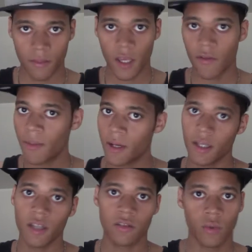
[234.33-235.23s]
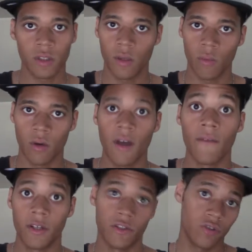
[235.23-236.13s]
Everybody gets what they want
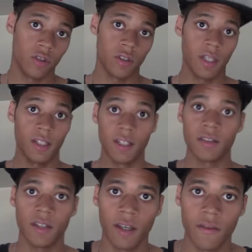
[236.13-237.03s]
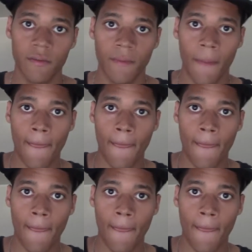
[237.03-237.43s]
eventually in this life.